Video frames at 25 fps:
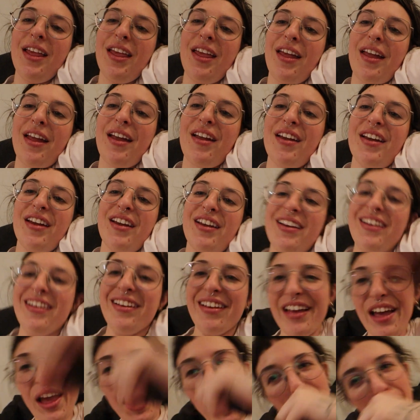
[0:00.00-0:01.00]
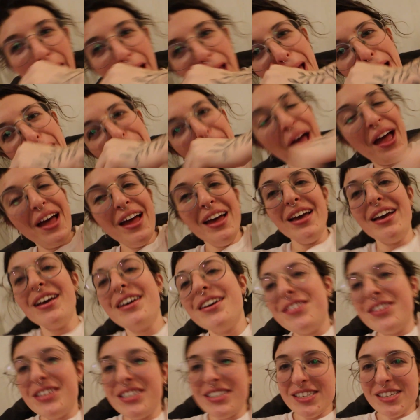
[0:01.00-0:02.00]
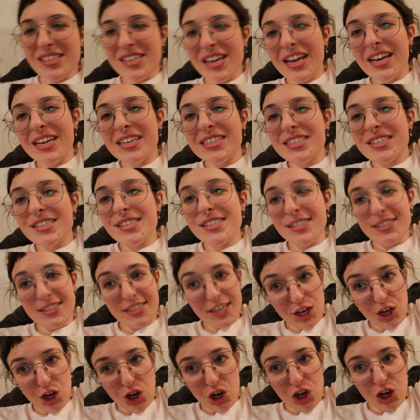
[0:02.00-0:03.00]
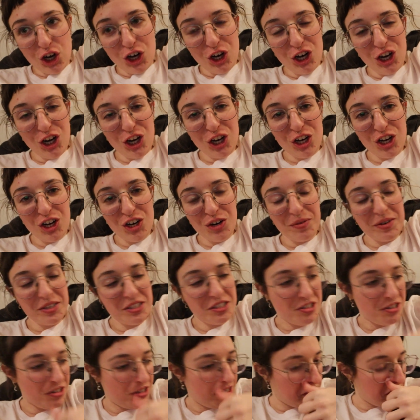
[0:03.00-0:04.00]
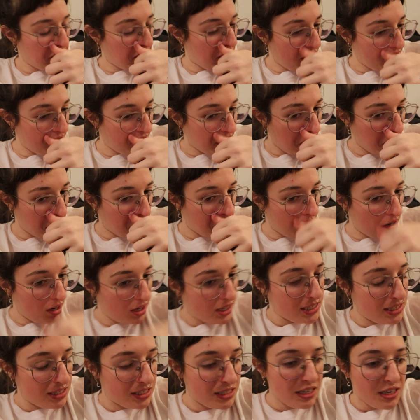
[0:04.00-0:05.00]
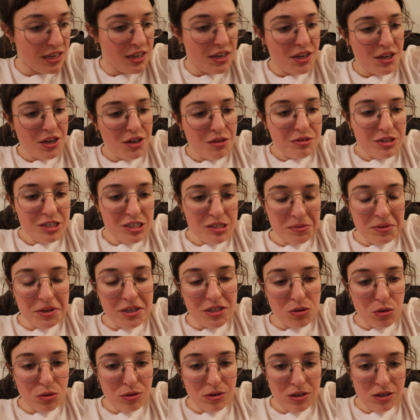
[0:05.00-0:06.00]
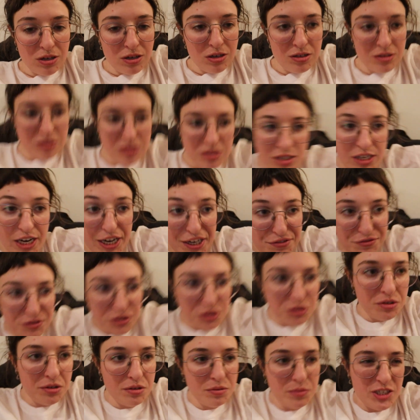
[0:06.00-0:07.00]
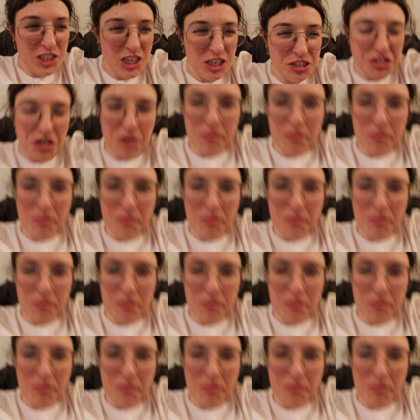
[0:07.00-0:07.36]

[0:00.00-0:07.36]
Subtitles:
Hi. We just ate dinner, which turned into kind of a nightmare because we just wanted to order Thai food. We changed